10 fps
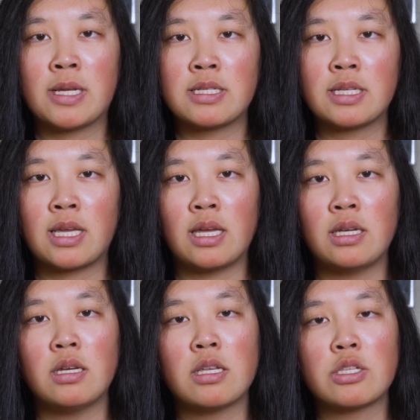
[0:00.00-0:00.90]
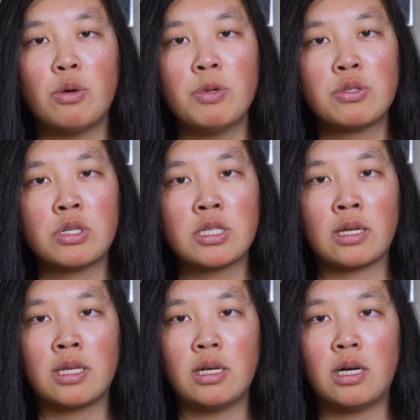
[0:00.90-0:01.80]
SDK is open source
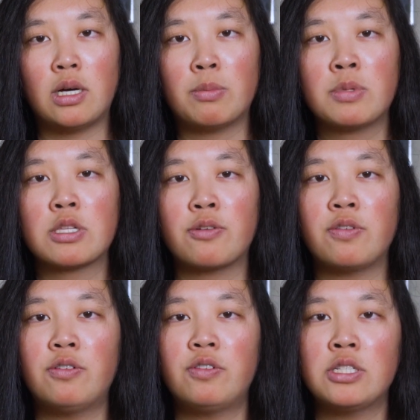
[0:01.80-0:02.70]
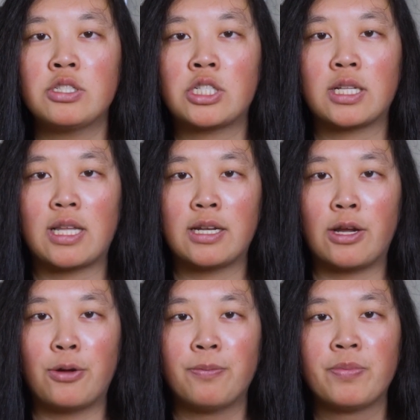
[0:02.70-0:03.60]
on GitHub, so feel free to check that
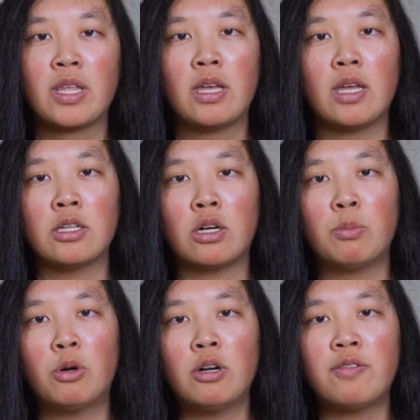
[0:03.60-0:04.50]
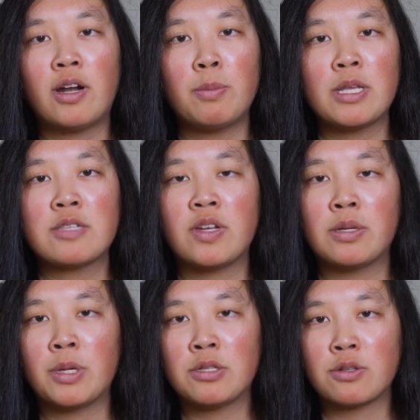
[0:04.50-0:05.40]
out. And there are more Firebase
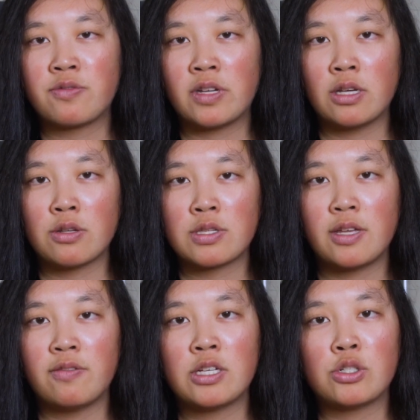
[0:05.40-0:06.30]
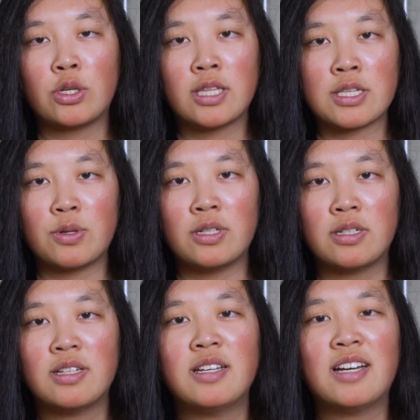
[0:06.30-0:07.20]
fundamentals videos if you enjoyed this one.
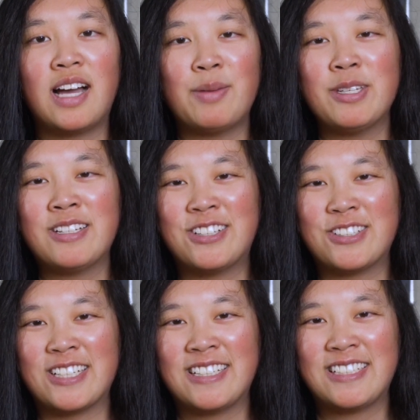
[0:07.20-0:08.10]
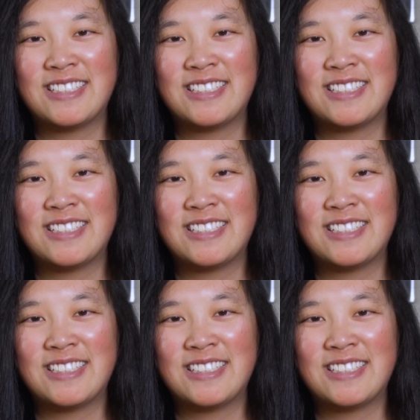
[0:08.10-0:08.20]
Happy coding!